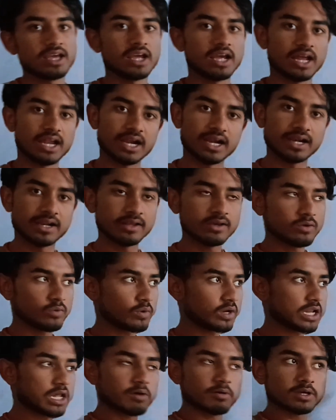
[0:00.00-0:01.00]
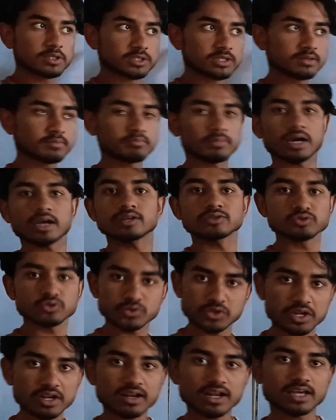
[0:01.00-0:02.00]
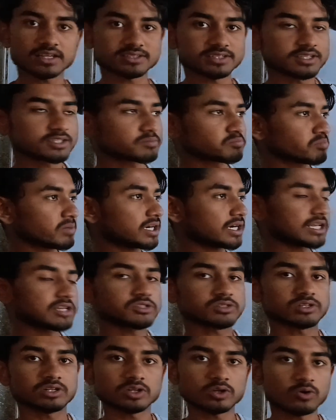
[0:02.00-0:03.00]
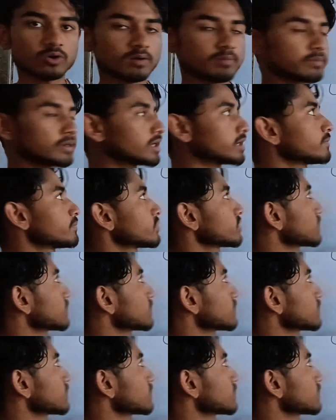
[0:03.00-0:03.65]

And when I was in my junior classes, my teacher told me